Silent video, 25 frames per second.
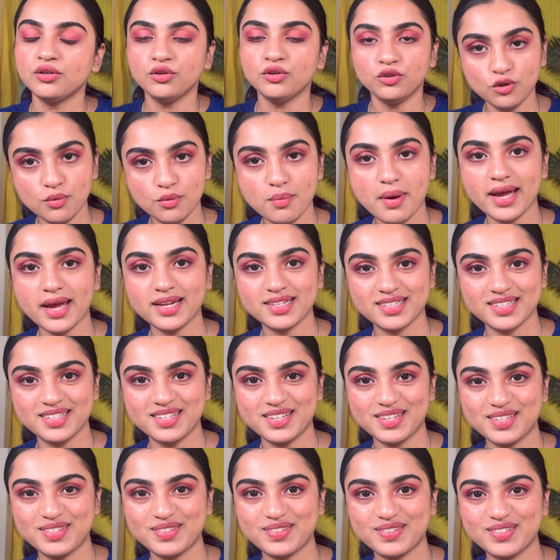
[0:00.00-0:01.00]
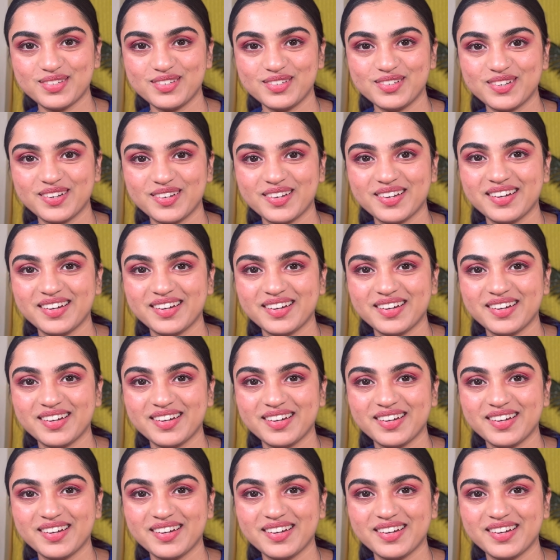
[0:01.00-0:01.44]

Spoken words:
to match this look.